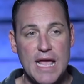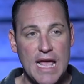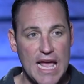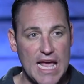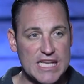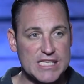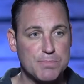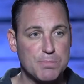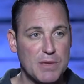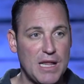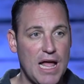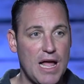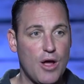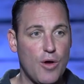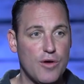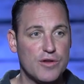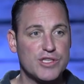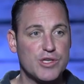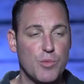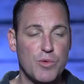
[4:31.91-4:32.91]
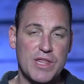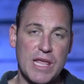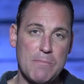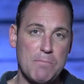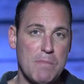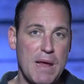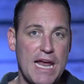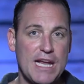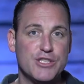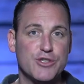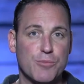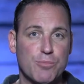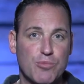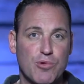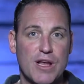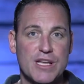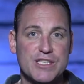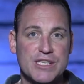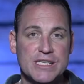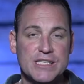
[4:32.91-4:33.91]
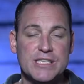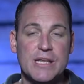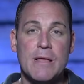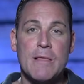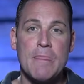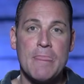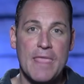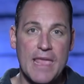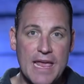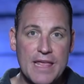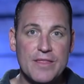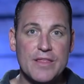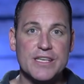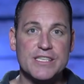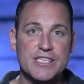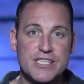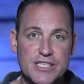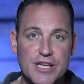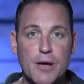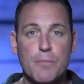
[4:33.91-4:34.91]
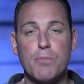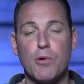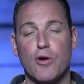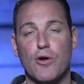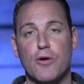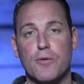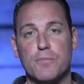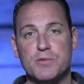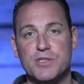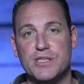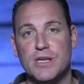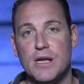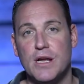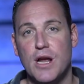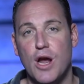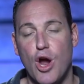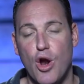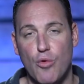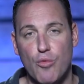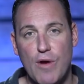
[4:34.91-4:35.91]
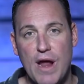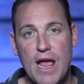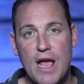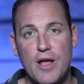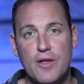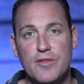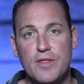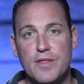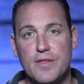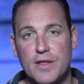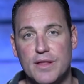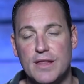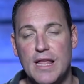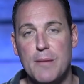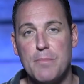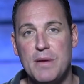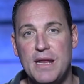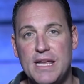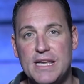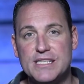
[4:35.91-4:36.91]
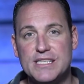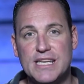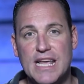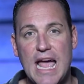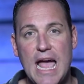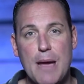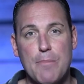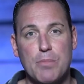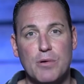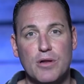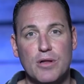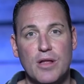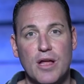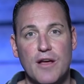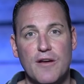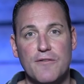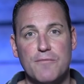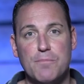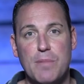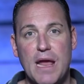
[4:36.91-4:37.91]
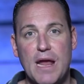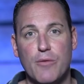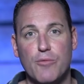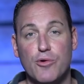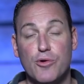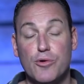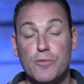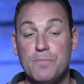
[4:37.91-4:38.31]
Hezbollah also with a major presence in the suburbs around the Lebanese capital of Beirut.